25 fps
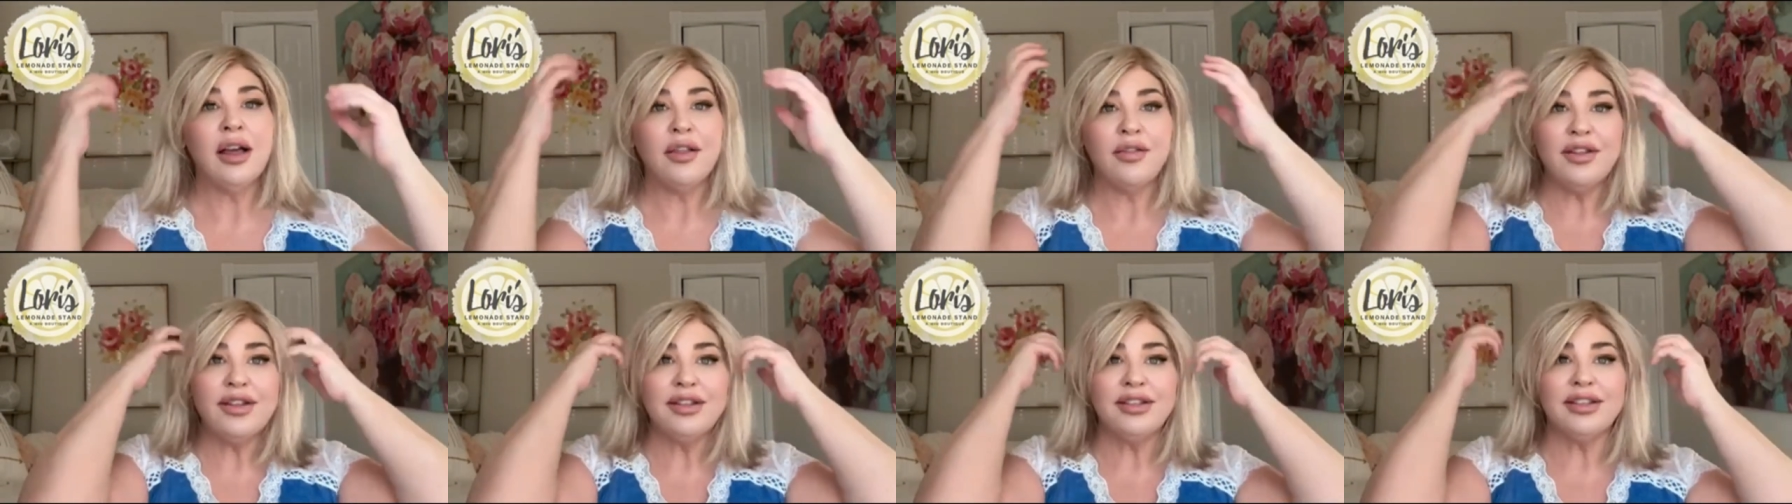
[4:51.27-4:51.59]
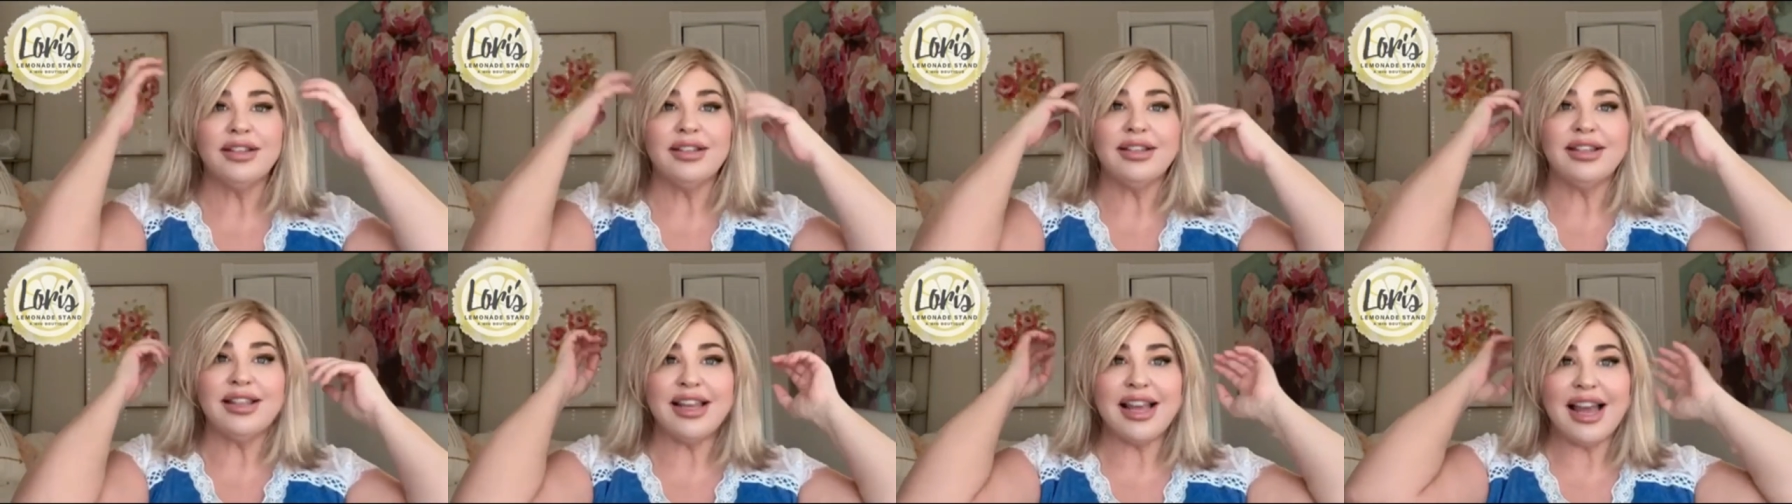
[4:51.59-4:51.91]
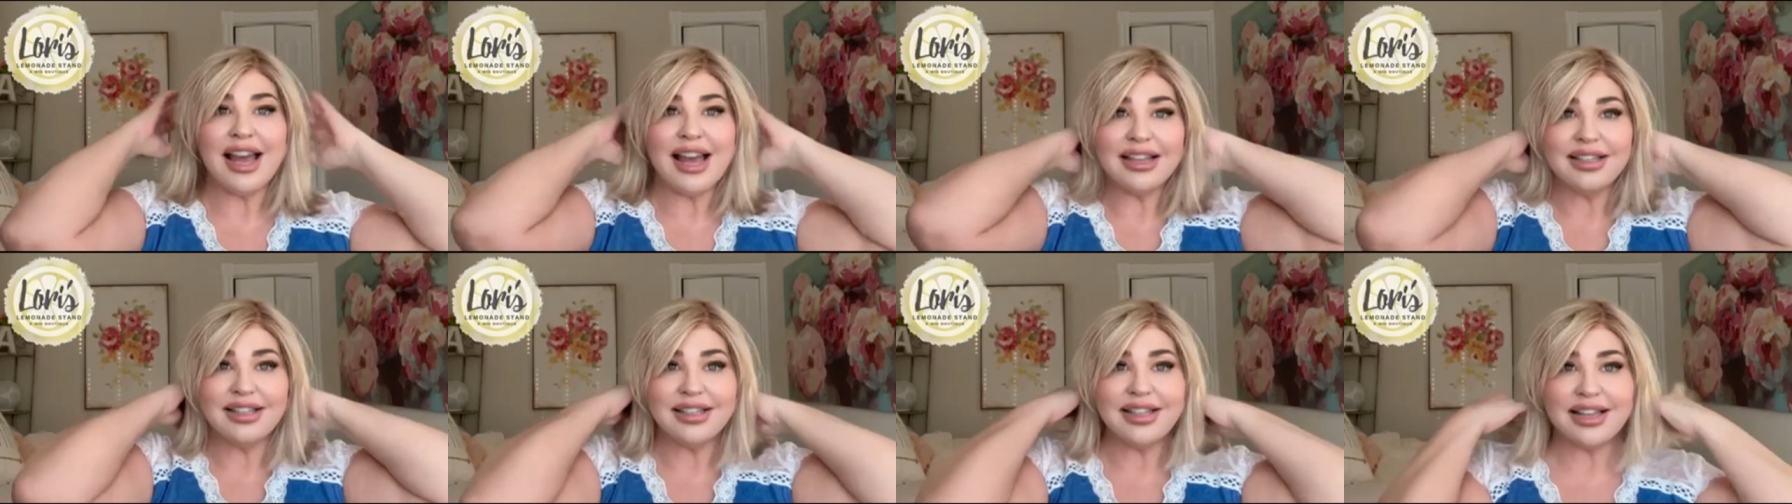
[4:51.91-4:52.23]
This is the
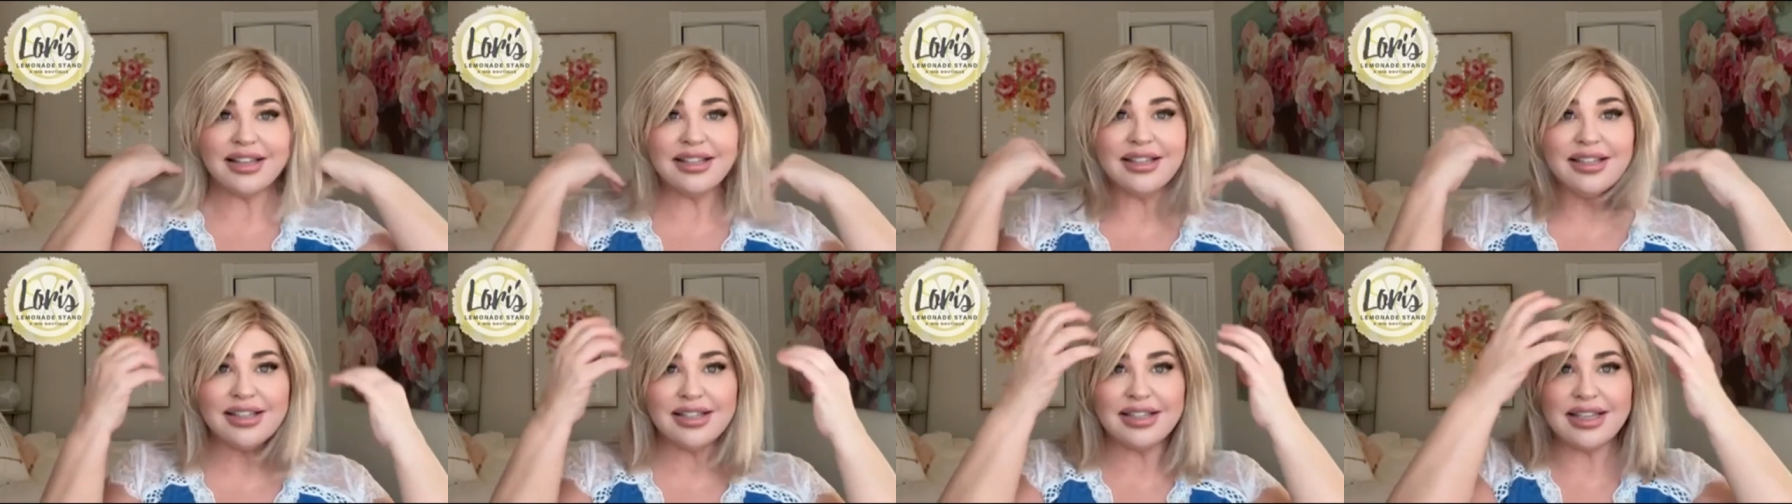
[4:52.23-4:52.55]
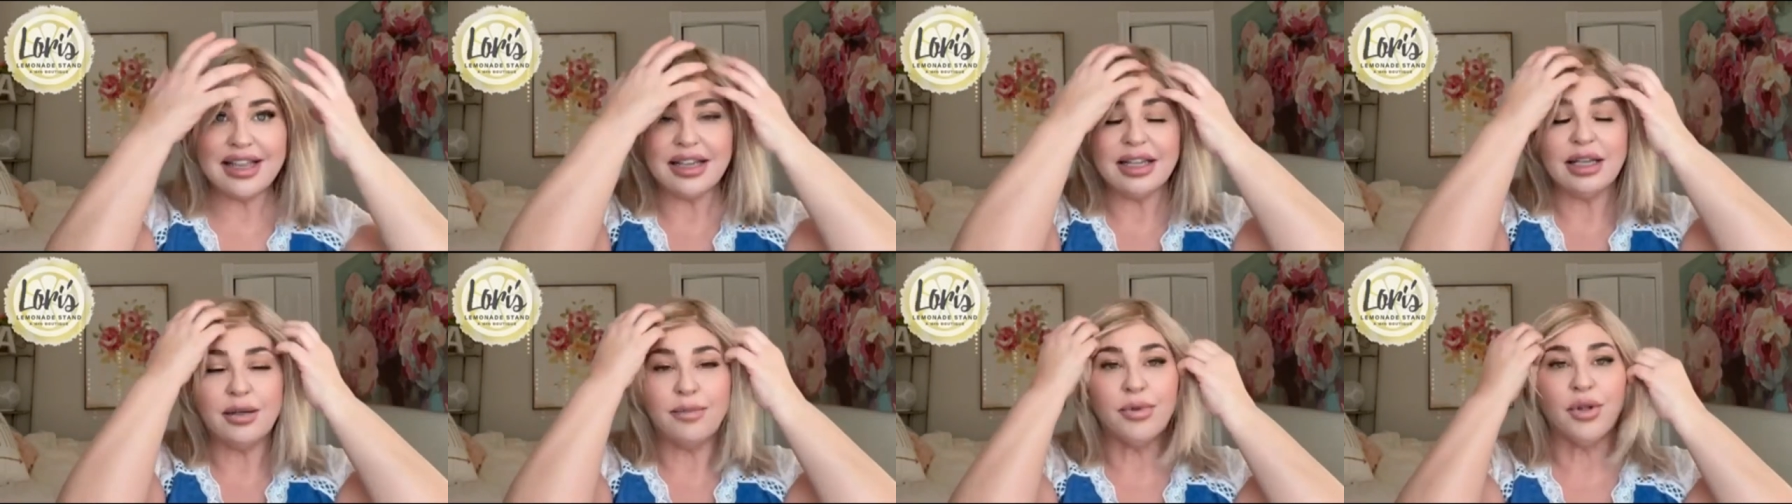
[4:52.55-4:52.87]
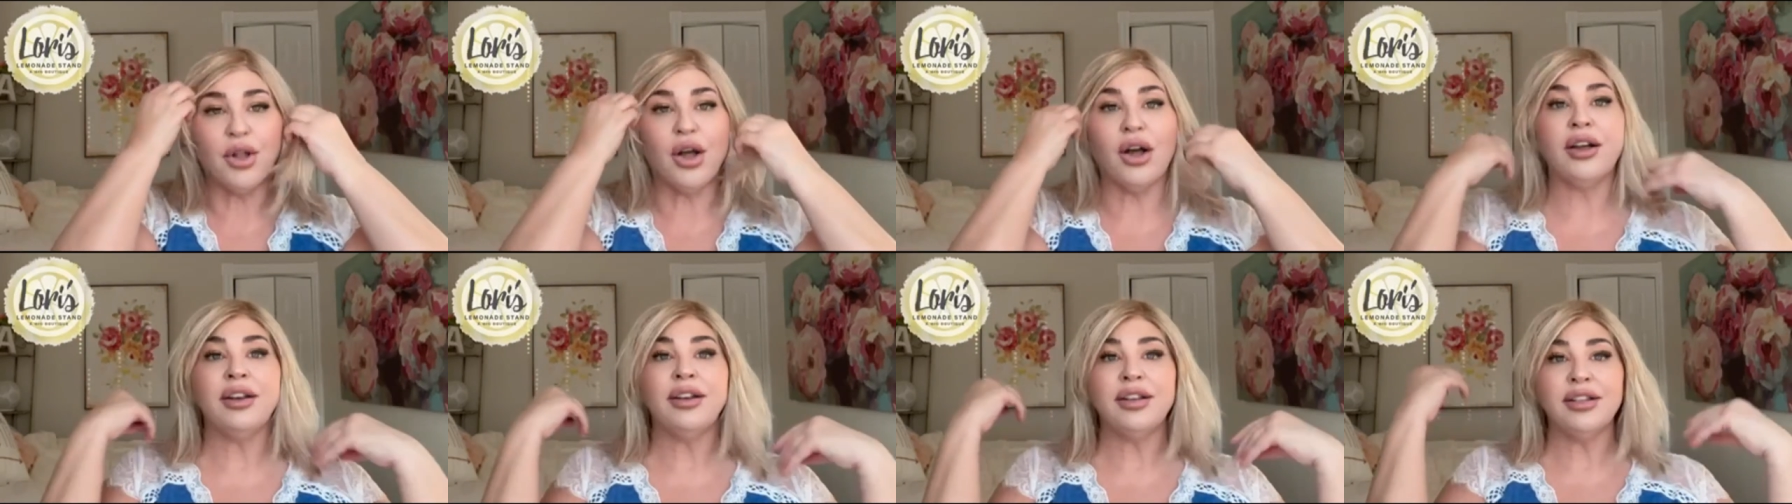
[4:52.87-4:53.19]
SS Sandy
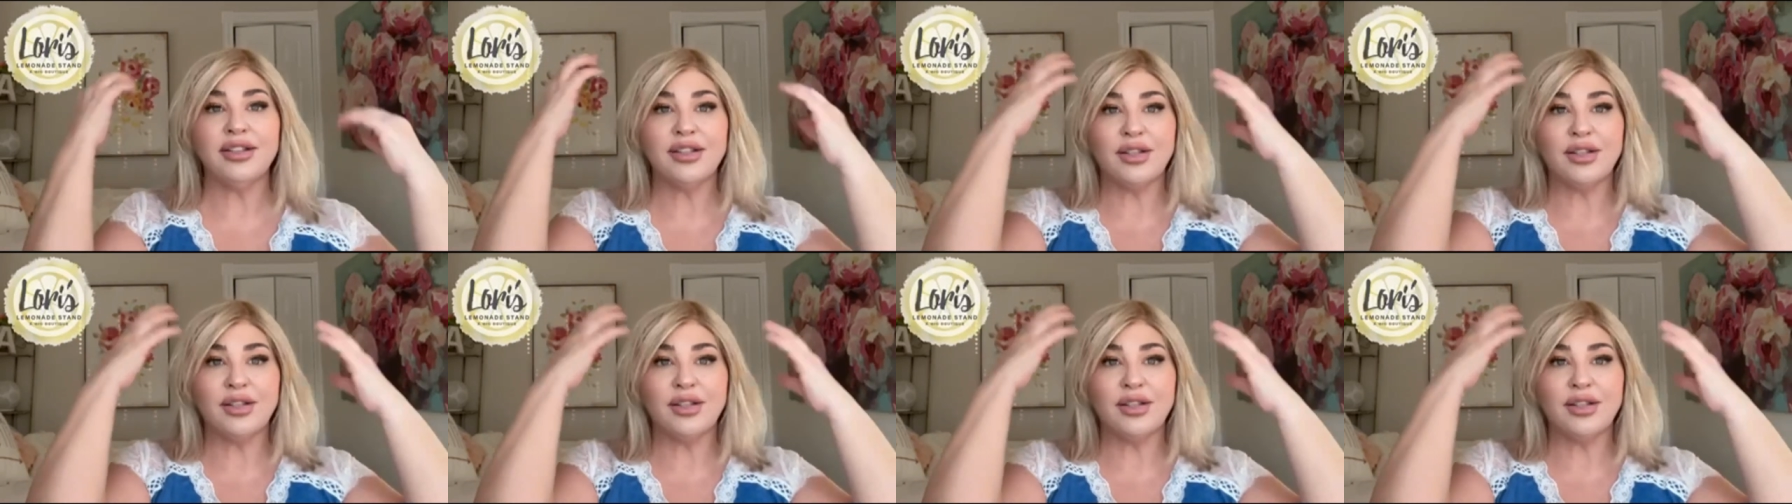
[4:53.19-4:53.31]
Blonde.